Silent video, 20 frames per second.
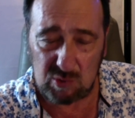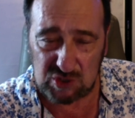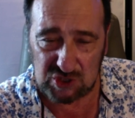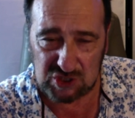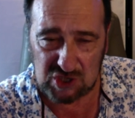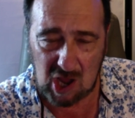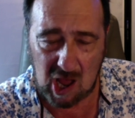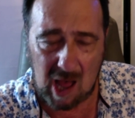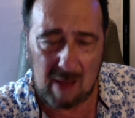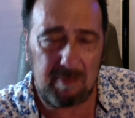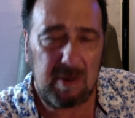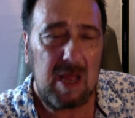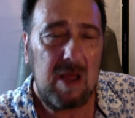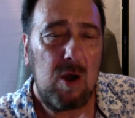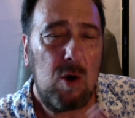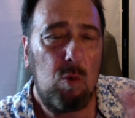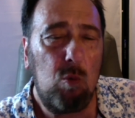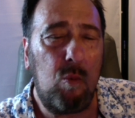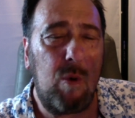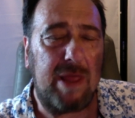shop
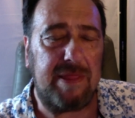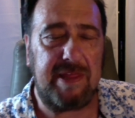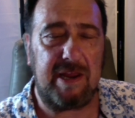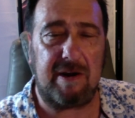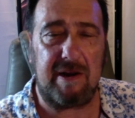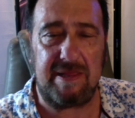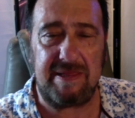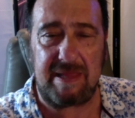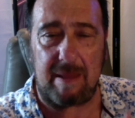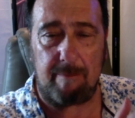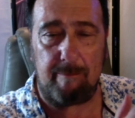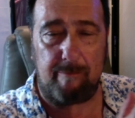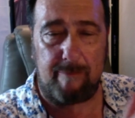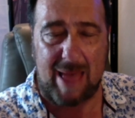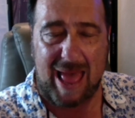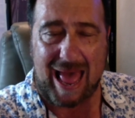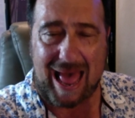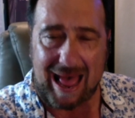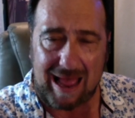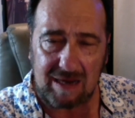when they're in the
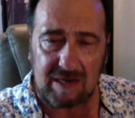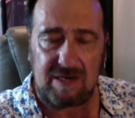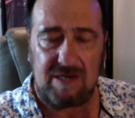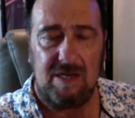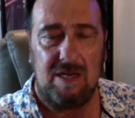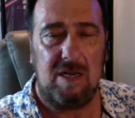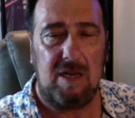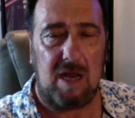back.